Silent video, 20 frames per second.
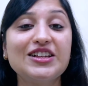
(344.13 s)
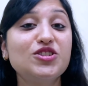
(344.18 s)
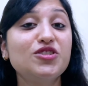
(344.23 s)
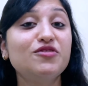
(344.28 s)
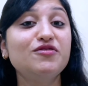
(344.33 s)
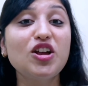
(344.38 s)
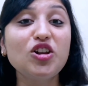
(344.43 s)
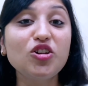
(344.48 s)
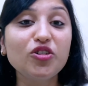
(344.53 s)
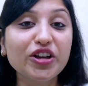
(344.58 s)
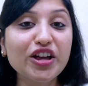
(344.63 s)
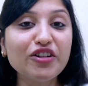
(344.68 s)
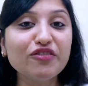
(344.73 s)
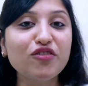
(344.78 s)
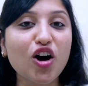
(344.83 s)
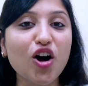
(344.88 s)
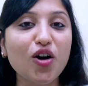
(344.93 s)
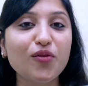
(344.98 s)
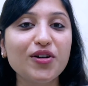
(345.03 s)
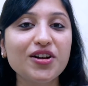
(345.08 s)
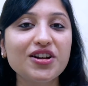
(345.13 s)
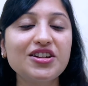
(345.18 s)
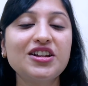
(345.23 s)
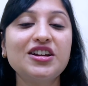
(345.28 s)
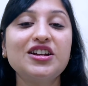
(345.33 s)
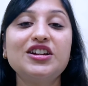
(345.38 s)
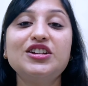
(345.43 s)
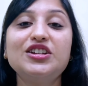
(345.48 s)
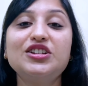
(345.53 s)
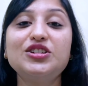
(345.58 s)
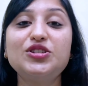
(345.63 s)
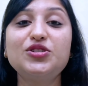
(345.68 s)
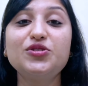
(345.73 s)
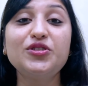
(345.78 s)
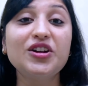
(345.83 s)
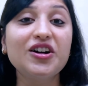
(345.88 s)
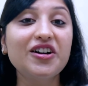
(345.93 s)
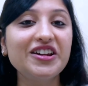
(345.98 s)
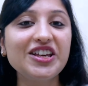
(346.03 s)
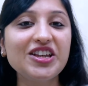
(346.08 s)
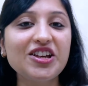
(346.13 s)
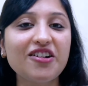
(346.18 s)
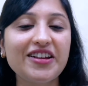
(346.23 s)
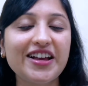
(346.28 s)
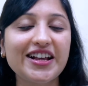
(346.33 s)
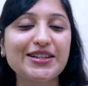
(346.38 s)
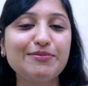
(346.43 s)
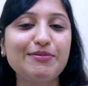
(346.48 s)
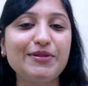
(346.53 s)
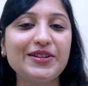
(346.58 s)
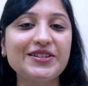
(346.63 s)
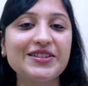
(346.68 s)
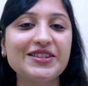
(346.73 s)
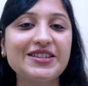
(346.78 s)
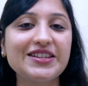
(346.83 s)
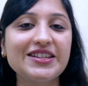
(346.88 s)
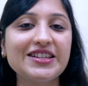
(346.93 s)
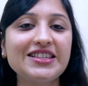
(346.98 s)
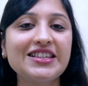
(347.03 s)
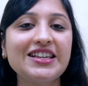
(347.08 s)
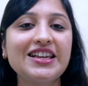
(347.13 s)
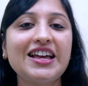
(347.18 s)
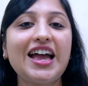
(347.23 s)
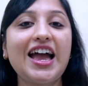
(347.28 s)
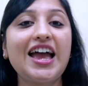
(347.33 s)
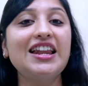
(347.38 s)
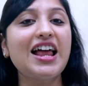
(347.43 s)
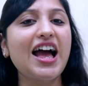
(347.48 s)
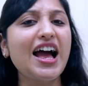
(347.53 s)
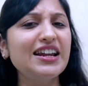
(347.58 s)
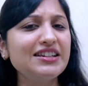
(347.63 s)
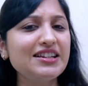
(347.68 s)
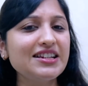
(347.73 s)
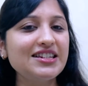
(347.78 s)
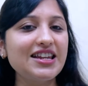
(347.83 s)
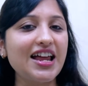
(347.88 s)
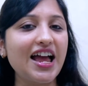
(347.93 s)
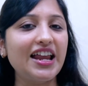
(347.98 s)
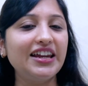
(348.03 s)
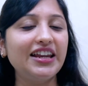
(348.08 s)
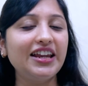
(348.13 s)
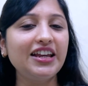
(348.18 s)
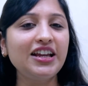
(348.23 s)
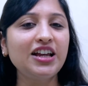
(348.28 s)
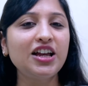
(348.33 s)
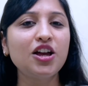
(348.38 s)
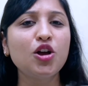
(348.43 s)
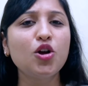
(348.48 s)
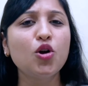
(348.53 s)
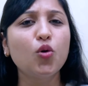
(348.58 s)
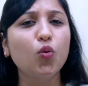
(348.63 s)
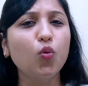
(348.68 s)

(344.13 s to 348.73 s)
So we are looking forward to hearing your experiences and understanding